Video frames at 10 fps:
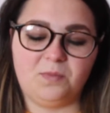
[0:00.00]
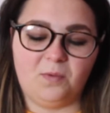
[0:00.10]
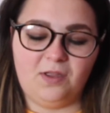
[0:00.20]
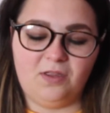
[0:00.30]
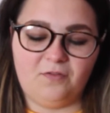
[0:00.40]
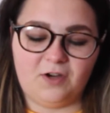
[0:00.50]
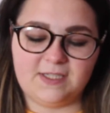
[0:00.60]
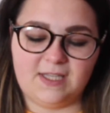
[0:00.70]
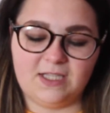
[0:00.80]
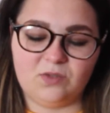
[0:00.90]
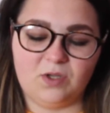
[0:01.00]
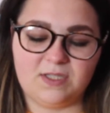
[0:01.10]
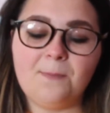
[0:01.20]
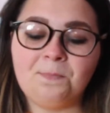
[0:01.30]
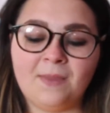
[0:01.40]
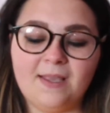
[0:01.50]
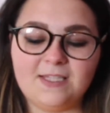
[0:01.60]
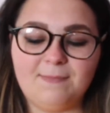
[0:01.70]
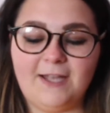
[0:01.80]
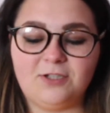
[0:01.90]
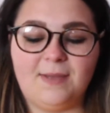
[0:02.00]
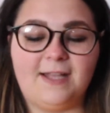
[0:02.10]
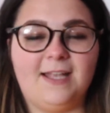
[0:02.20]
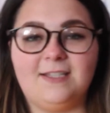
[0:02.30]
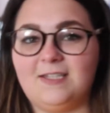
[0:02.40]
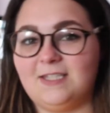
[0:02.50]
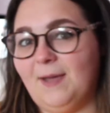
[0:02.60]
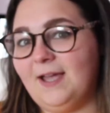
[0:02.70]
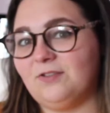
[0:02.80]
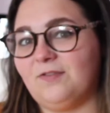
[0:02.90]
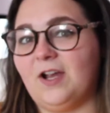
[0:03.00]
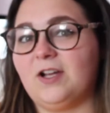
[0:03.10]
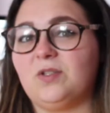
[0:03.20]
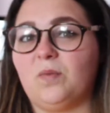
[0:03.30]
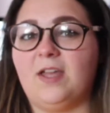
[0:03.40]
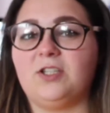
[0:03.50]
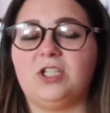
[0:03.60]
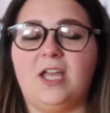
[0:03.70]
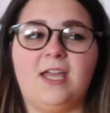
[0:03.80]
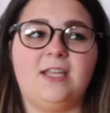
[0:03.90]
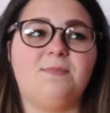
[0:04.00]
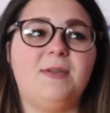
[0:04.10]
But one of the first things was Spider-Man Into the Spider-Verse, which is